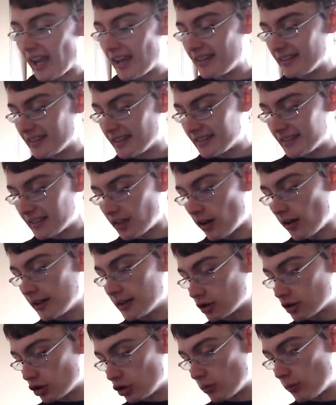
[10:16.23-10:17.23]
case, it's
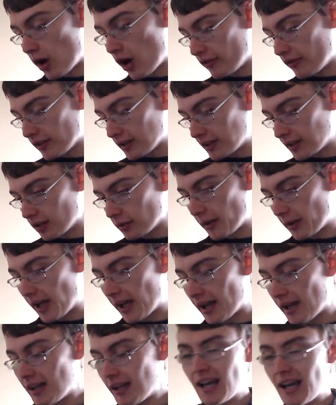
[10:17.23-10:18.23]
starting to come off a little
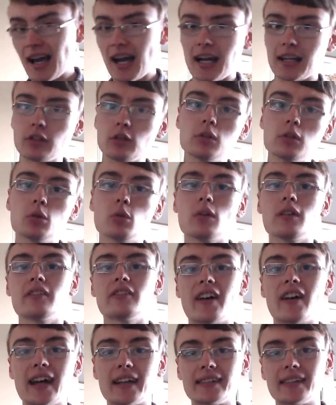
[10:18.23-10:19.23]
bit. I don't know
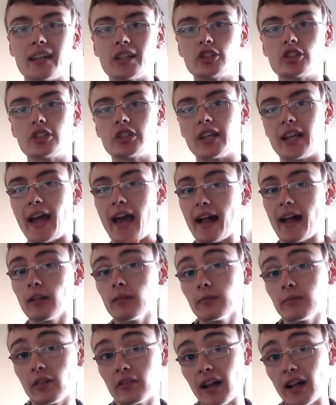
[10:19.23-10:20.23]
whether that's actually going to
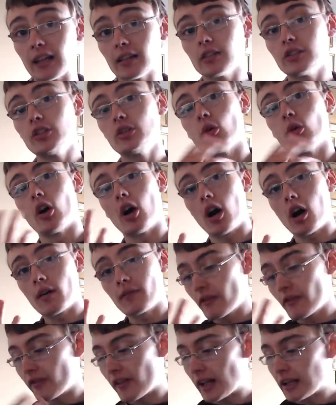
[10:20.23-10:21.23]
help the value or
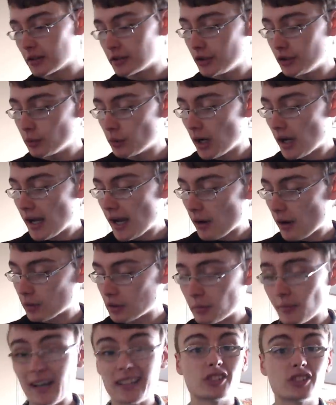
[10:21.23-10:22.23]
harm the value. I
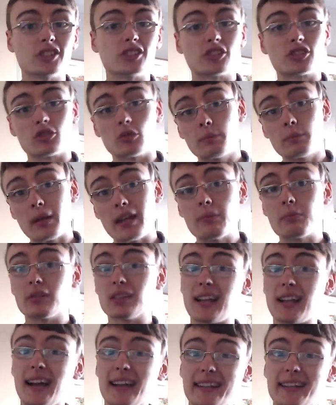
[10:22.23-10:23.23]
would imagine some
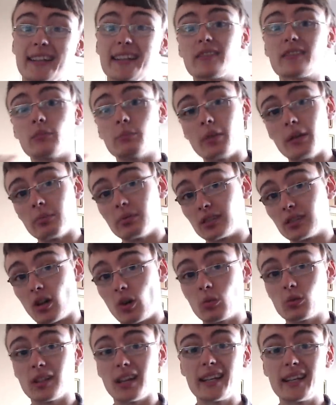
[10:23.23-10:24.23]
people like it, some people
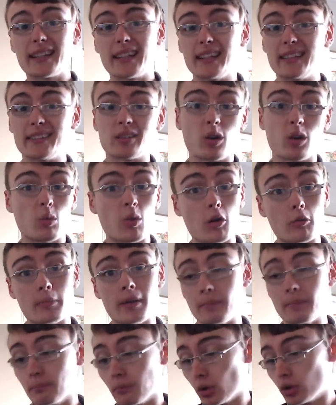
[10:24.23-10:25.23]
don't like it, so it won't
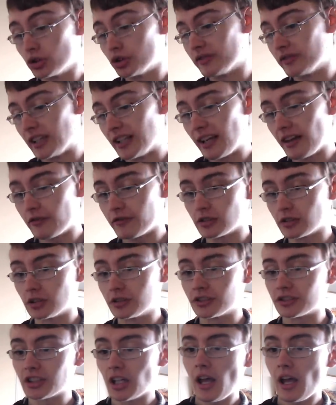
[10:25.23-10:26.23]
make much of a
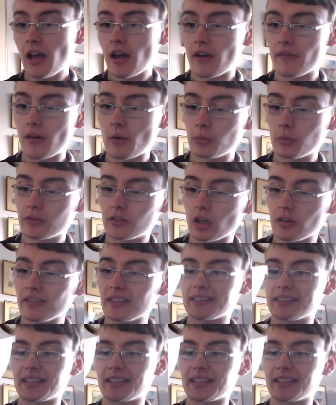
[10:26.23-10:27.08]
difference. And then we've got